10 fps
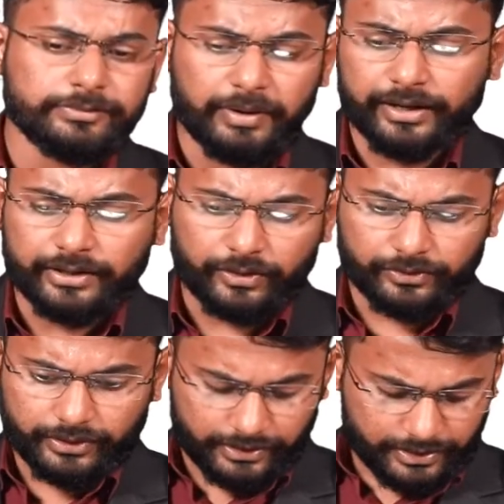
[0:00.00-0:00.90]
background.
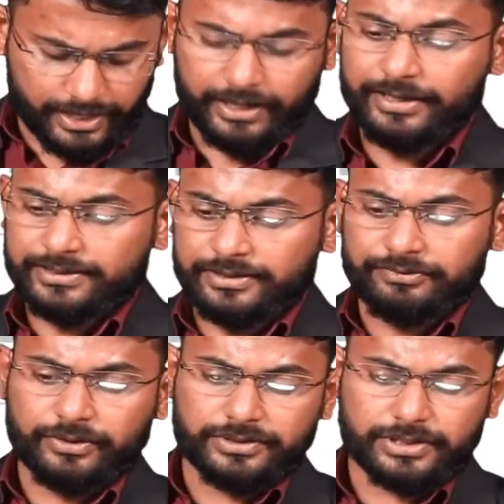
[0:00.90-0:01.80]
It is
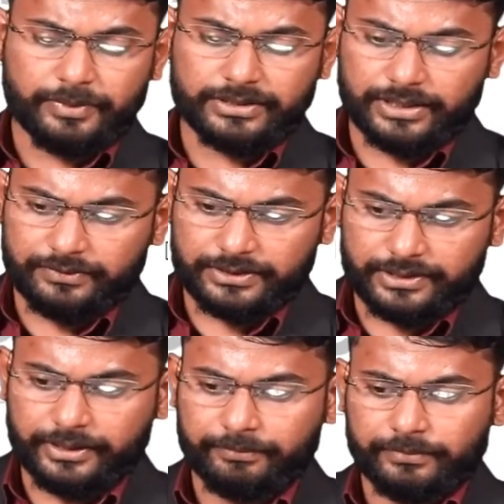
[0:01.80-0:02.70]
influenced by
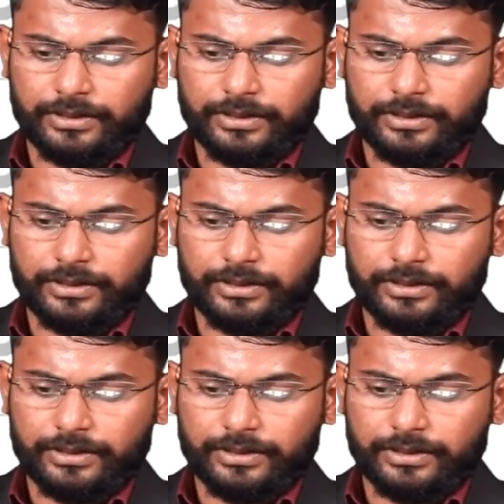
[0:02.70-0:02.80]
JavaScript.